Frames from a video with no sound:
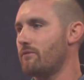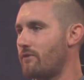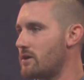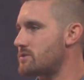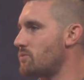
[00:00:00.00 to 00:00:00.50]
up with a
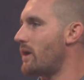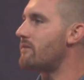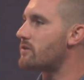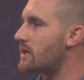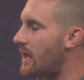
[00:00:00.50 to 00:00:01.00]
verse,
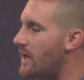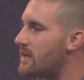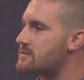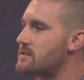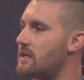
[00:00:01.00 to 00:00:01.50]
whatever it
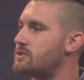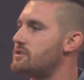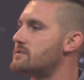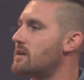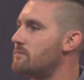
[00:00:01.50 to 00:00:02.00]
is,
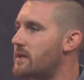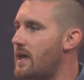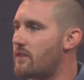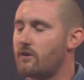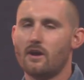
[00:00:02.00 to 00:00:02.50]
let's just come
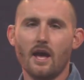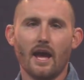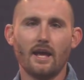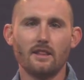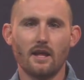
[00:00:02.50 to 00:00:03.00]
together
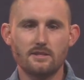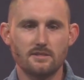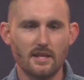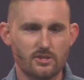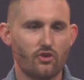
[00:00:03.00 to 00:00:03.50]
and
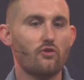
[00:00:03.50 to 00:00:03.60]
let's